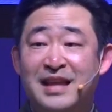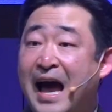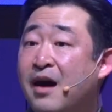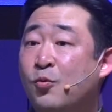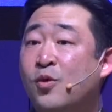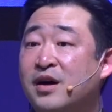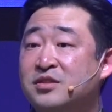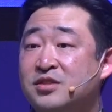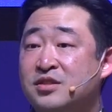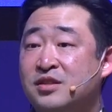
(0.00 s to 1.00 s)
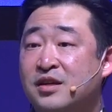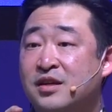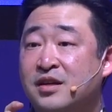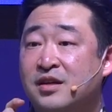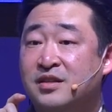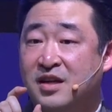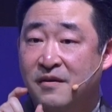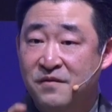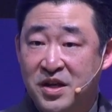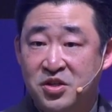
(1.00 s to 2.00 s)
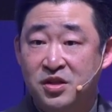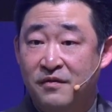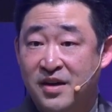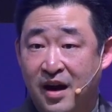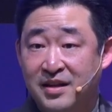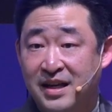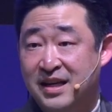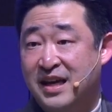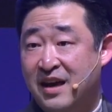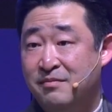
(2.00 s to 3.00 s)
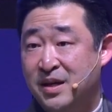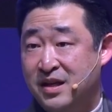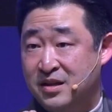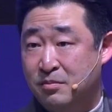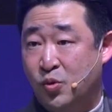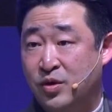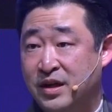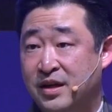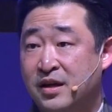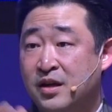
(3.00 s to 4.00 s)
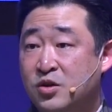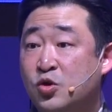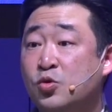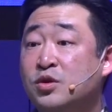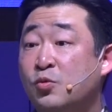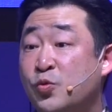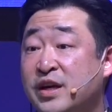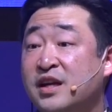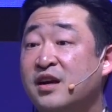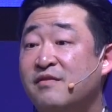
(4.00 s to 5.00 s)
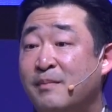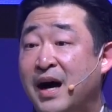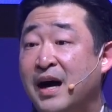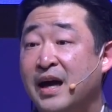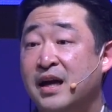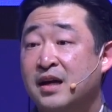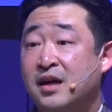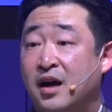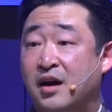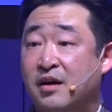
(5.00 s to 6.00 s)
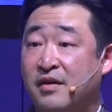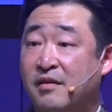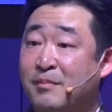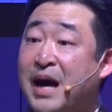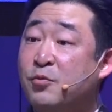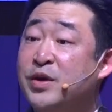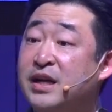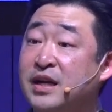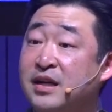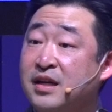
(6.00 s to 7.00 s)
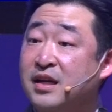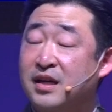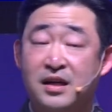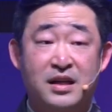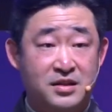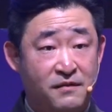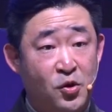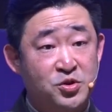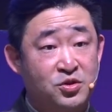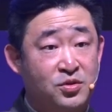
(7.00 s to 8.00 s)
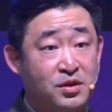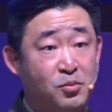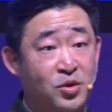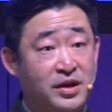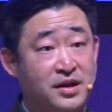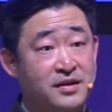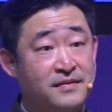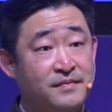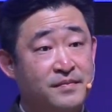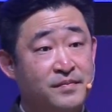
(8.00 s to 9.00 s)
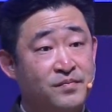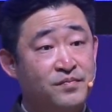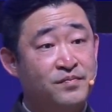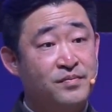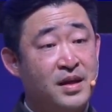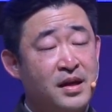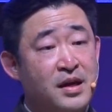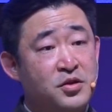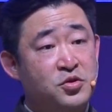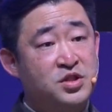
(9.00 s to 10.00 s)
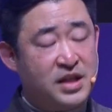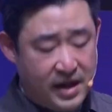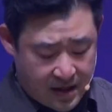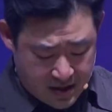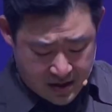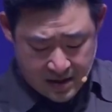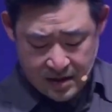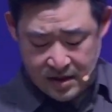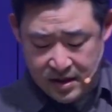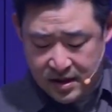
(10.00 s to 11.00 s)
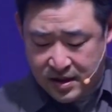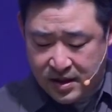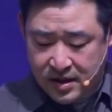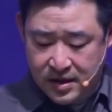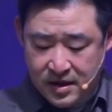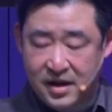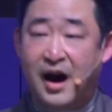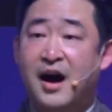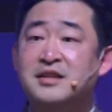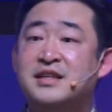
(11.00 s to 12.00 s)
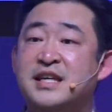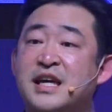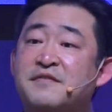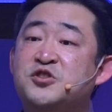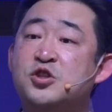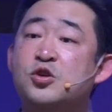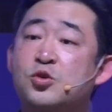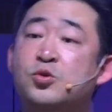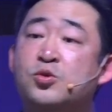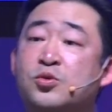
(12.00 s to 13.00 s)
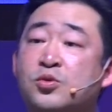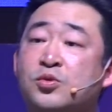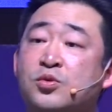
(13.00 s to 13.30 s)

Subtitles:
That was the conviction of God that He gave me in the morning through the reading of my reading in devotional in the morning. You see, God gives you